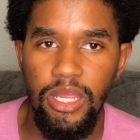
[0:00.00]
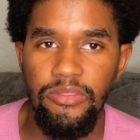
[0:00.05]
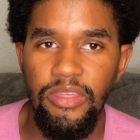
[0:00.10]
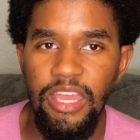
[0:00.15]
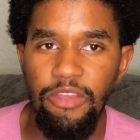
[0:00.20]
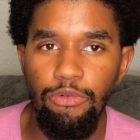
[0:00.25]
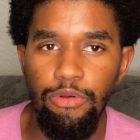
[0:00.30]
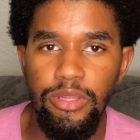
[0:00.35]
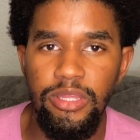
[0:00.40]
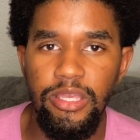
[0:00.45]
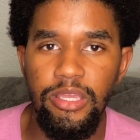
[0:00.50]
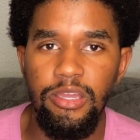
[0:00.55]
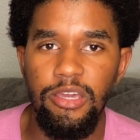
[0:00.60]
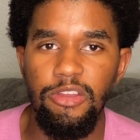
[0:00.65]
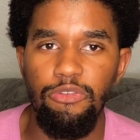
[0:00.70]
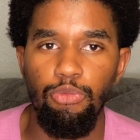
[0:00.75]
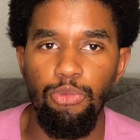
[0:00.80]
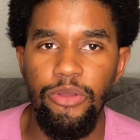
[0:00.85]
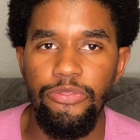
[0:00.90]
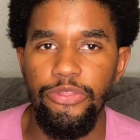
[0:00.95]
They really could
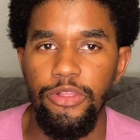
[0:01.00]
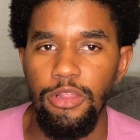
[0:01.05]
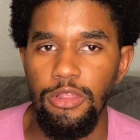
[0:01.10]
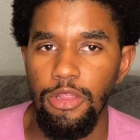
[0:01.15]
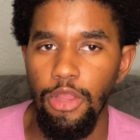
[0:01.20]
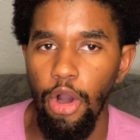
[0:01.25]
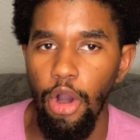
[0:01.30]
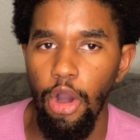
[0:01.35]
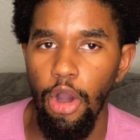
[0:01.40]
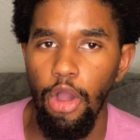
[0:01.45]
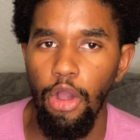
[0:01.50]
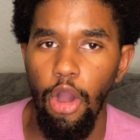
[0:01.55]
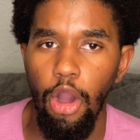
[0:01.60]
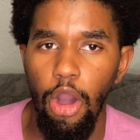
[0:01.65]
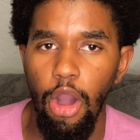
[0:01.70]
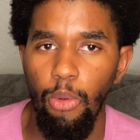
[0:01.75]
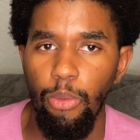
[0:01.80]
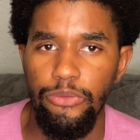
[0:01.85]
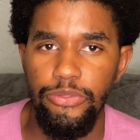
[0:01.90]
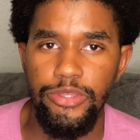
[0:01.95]
have went the long
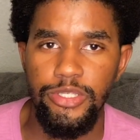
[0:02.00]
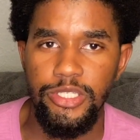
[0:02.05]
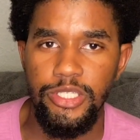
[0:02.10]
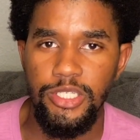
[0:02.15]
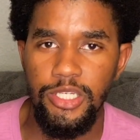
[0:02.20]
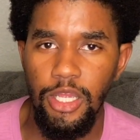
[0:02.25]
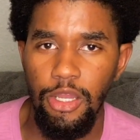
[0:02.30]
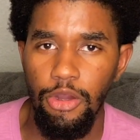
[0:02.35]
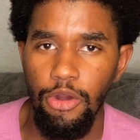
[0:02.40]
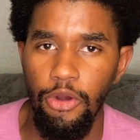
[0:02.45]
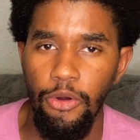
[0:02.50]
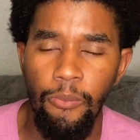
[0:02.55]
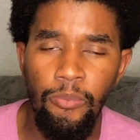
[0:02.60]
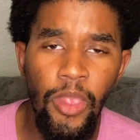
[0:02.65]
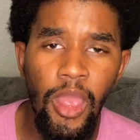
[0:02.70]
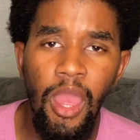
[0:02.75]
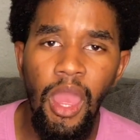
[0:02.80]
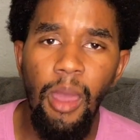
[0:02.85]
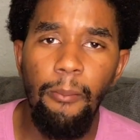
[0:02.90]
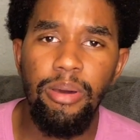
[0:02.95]
haul with this show,
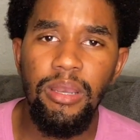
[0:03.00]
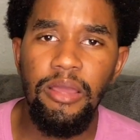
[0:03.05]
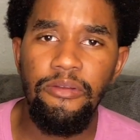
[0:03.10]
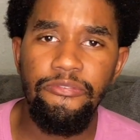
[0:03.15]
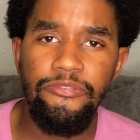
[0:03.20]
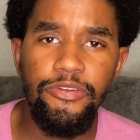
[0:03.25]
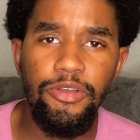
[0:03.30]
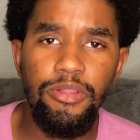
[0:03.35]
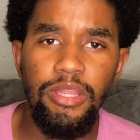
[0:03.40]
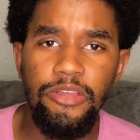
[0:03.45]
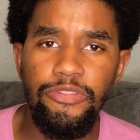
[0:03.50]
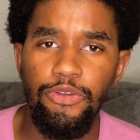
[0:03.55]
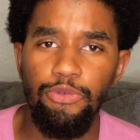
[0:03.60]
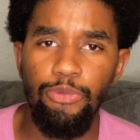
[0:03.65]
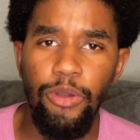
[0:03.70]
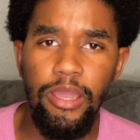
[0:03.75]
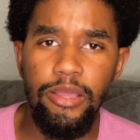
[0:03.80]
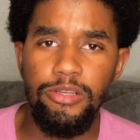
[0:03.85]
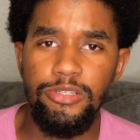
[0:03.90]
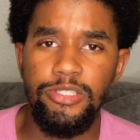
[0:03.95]
but I feel like the
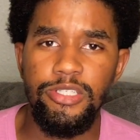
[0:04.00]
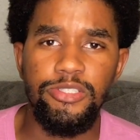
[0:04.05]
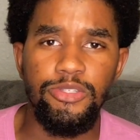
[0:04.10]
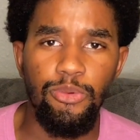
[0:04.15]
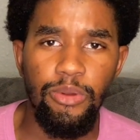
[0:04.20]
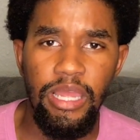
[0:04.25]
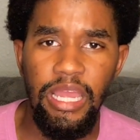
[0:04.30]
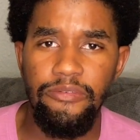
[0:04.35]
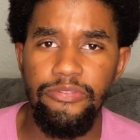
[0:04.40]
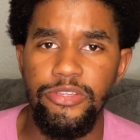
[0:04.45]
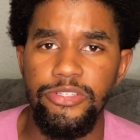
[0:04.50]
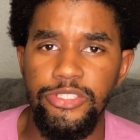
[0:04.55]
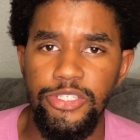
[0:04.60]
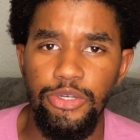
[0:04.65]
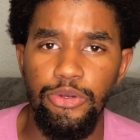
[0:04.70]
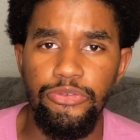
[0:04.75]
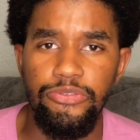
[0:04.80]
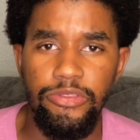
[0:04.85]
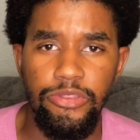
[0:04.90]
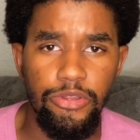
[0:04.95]
writers just don't have the
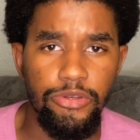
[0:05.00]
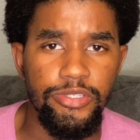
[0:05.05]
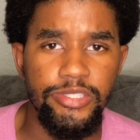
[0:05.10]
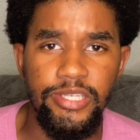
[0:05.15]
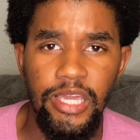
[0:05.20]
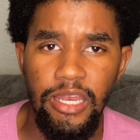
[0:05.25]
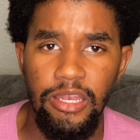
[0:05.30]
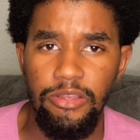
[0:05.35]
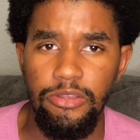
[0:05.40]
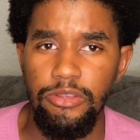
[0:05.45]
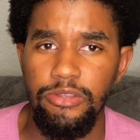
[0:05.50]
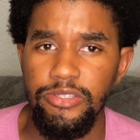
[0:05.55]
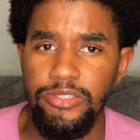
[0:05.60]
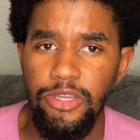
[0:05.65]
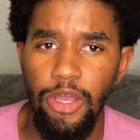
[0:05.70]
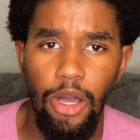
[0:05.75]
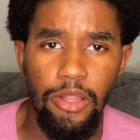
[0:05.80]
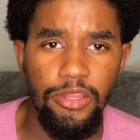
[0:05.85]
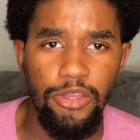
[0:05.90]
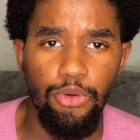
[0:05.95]
juice and they're deciding to just
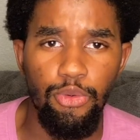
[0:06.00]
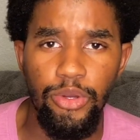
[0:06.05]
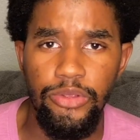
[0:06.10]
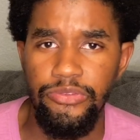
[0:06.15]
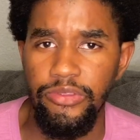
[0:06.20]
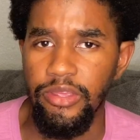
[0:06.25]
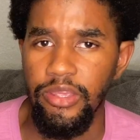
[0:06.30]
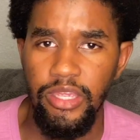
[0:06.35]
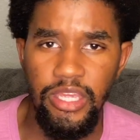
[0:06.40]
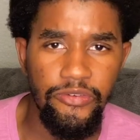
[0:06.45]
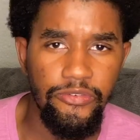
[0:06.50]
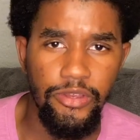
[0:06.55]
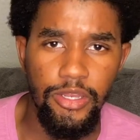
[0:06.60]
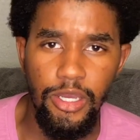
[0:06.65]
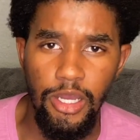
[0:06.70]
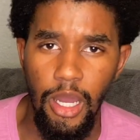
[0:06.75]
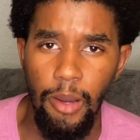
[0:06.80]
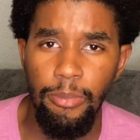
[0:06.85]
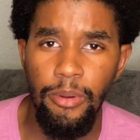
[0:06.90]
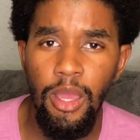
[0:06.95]
call it quits and give it
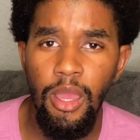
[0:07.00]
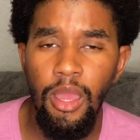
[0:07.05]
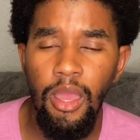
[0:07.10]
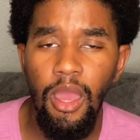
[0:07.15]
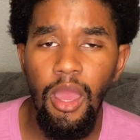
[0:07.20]
up.